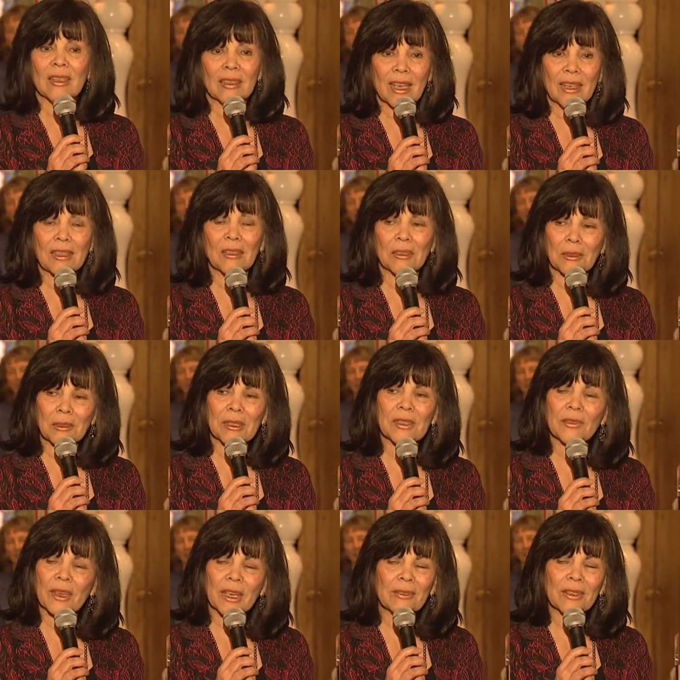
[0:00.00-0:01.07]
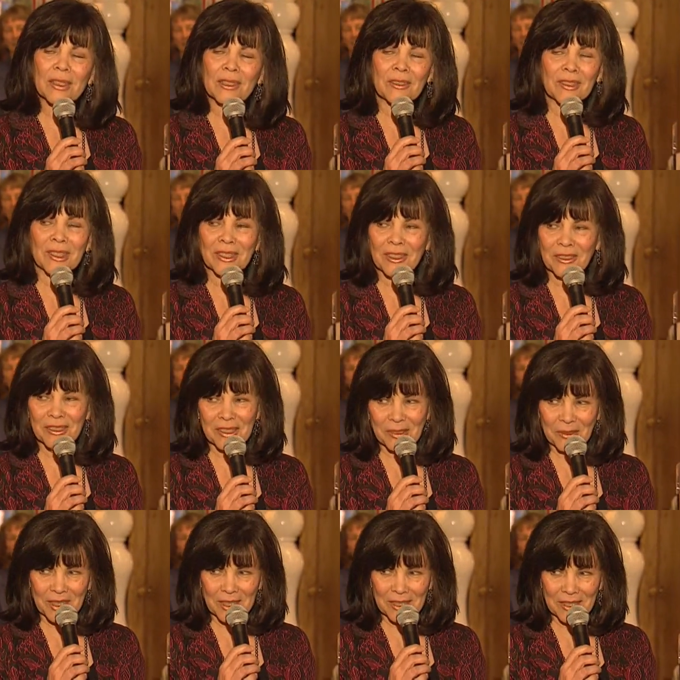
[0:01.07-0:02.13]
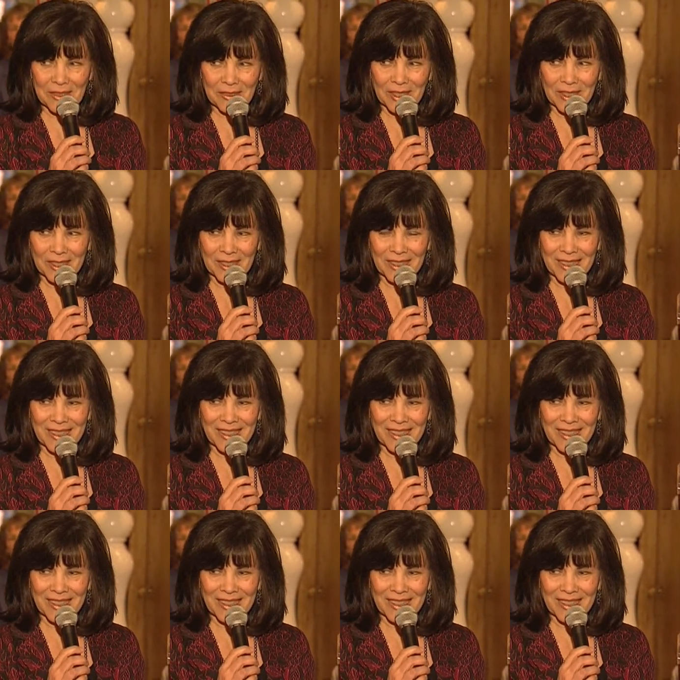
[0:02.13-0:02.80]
that includes 500 years of history.